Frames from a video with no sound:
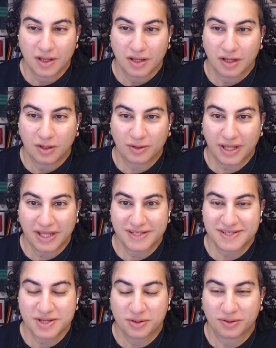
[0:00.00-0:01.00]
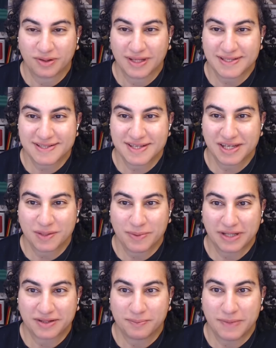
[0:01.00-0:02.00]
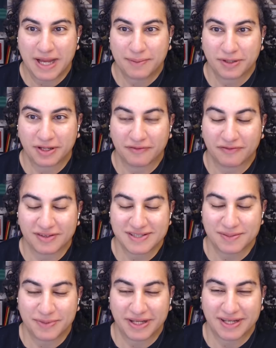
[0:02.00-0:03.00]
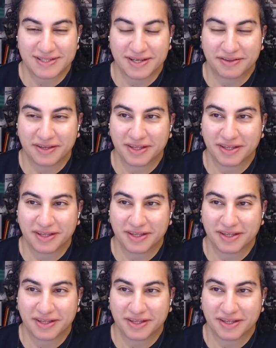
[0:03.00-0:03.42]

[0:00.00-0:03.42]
Okay, so let's think about the mapping of this debate because I think